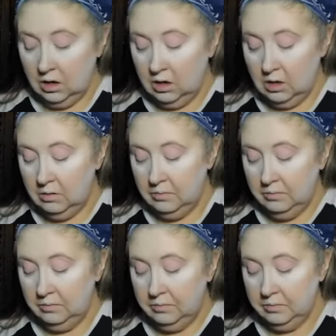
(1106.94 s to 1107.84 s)

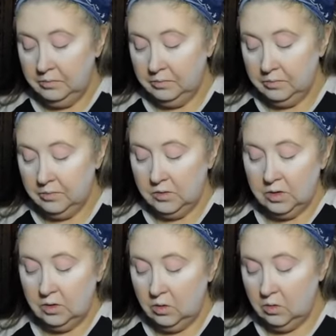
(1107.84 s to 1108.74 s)
God.
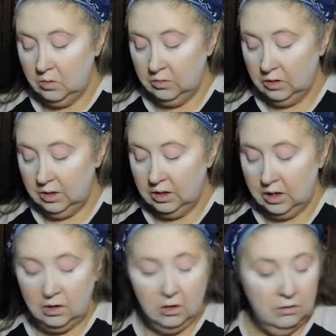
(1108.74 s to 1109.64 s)
So, clean
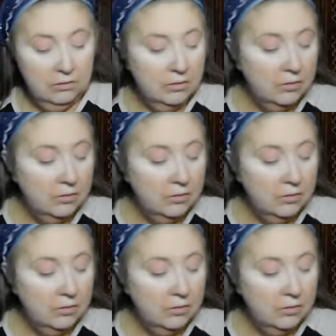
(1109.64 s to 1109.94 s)
that off.